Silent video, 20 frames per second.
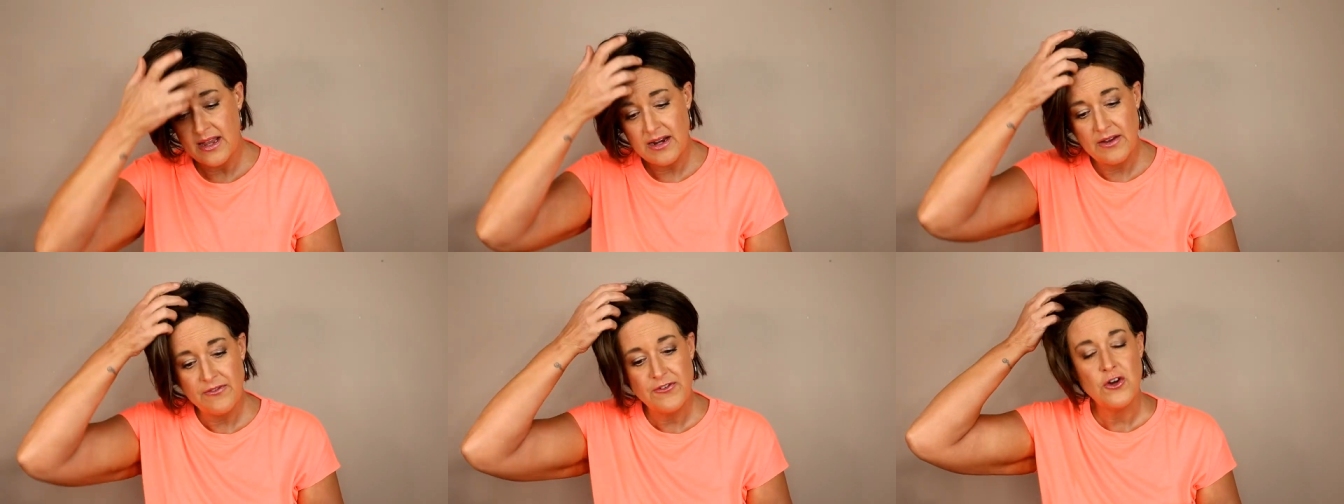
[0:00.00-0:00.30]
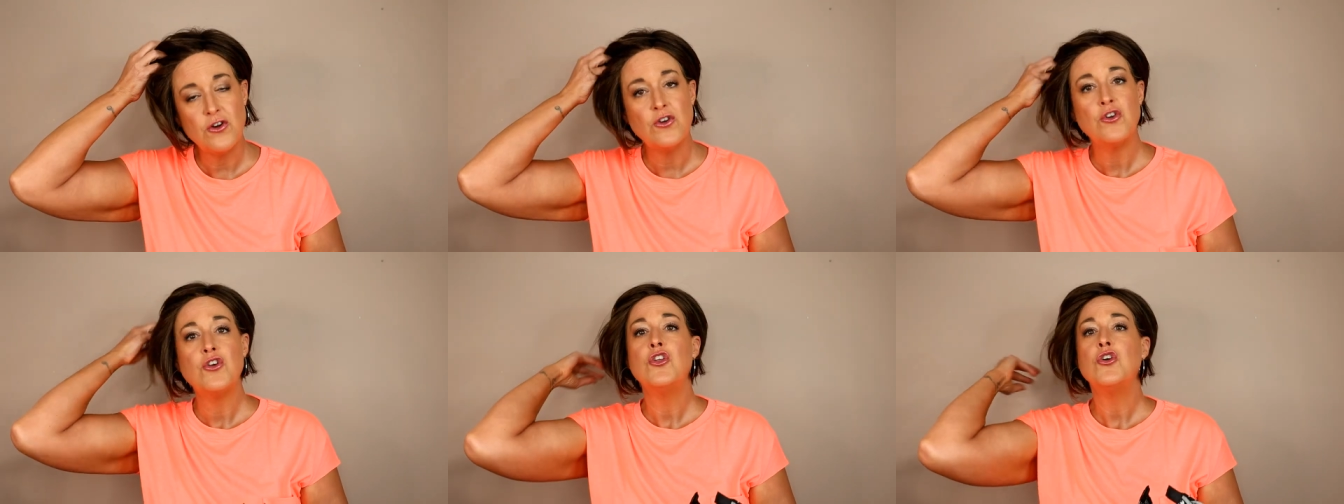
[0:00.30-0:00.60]

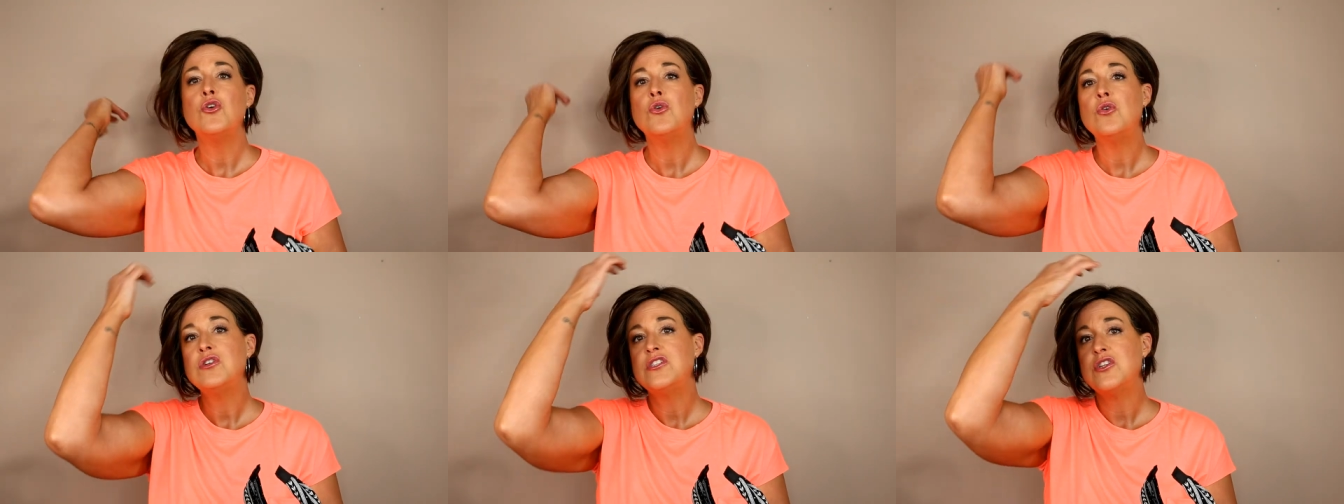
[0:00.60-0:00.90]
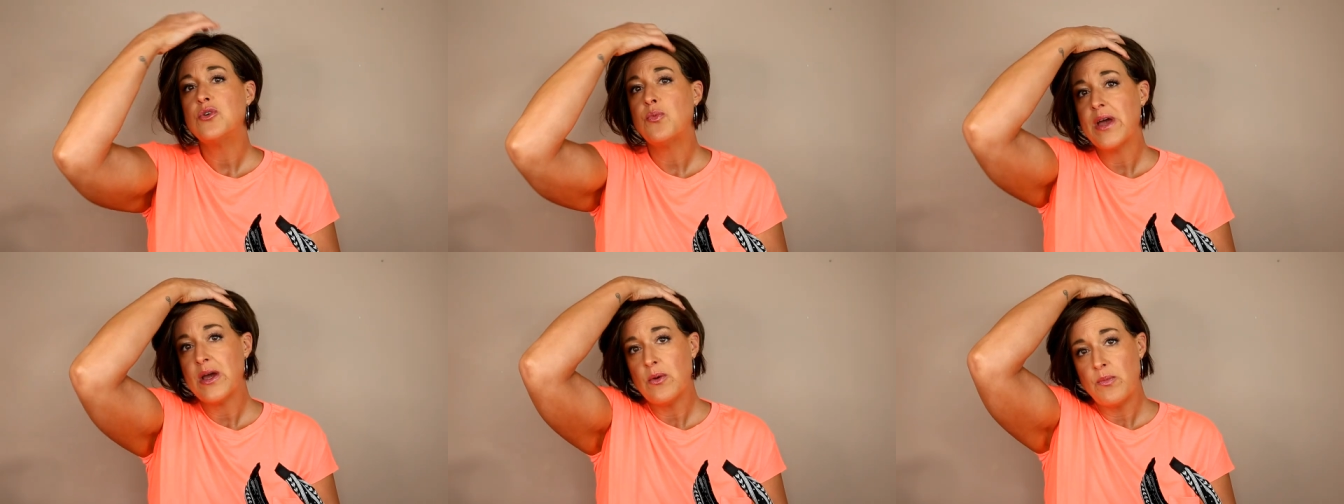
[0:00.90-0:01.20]
And if you're
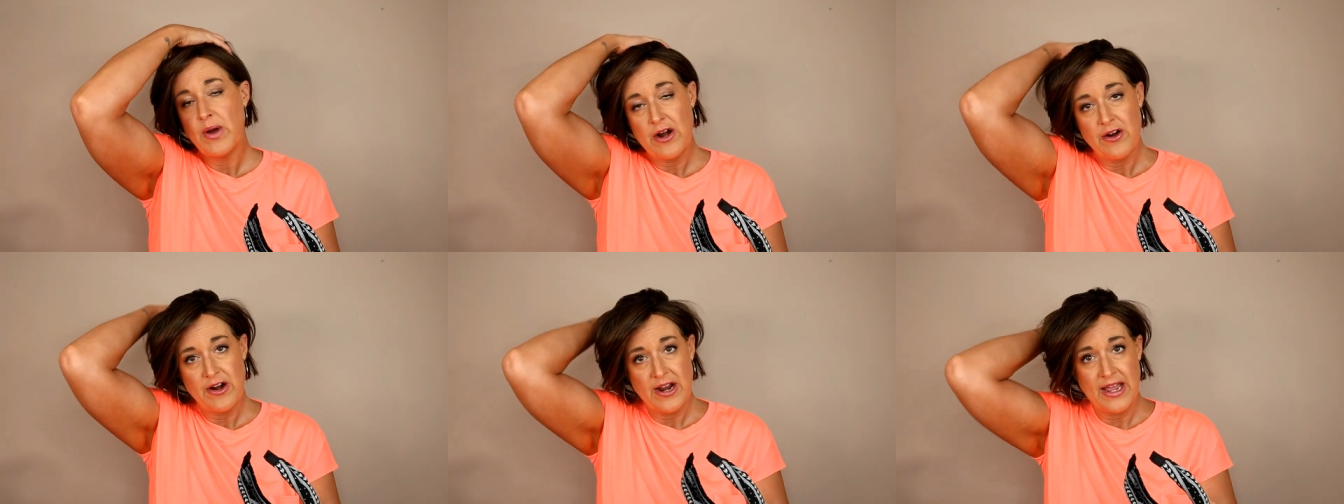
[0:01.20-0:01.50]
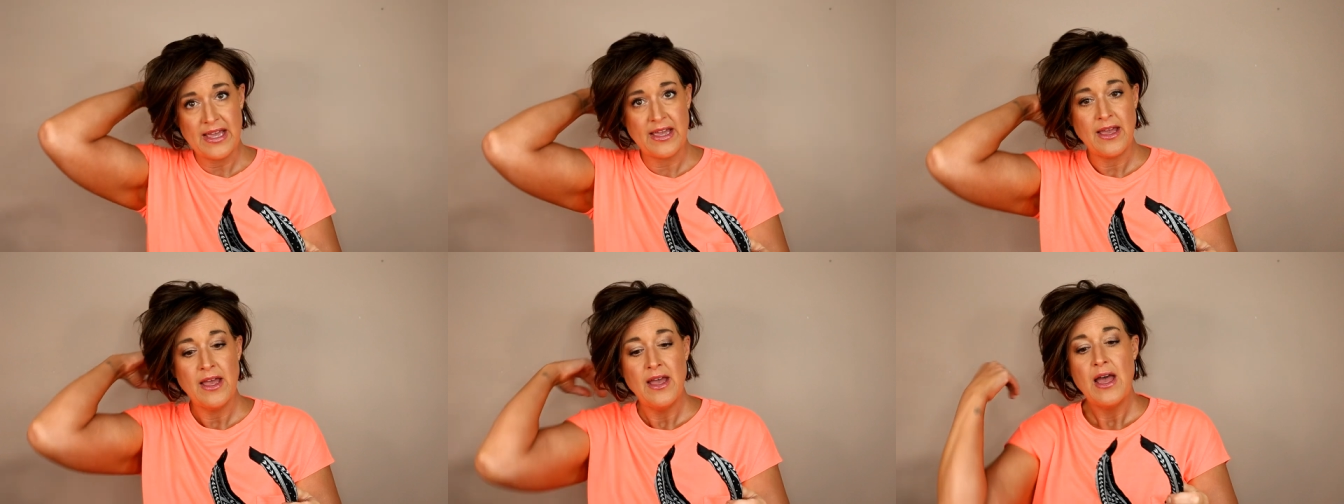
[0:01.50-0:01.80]
new to wig
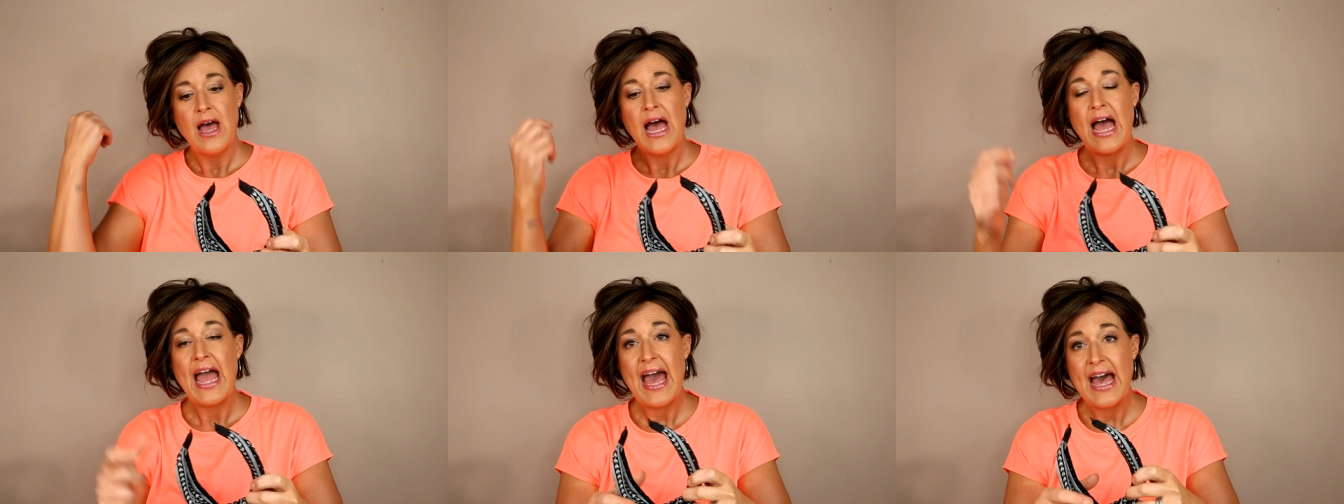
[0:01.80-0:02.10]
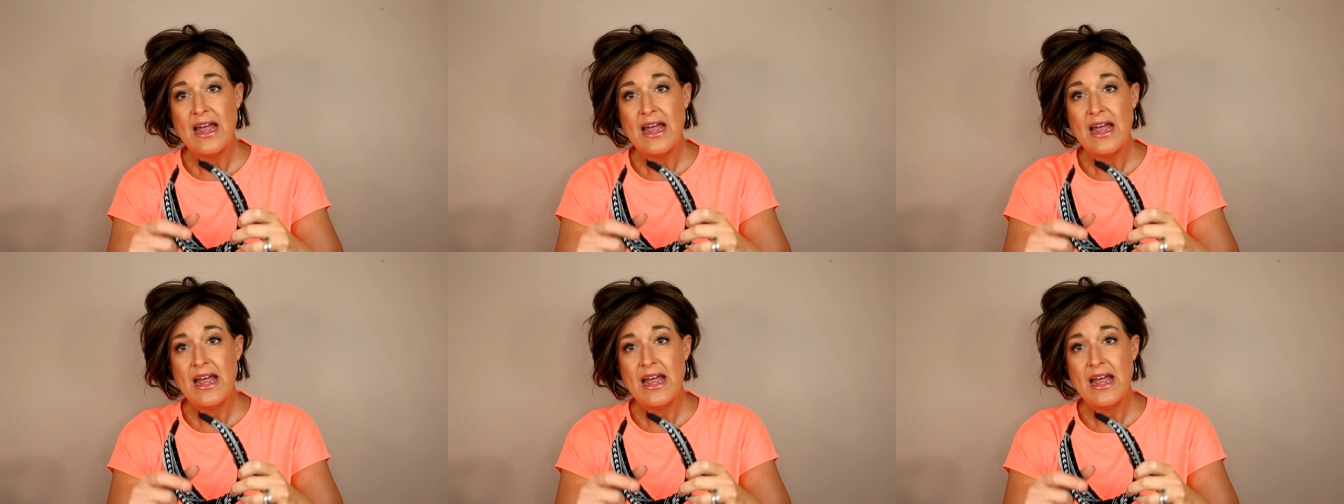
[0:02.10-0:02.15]
wearing,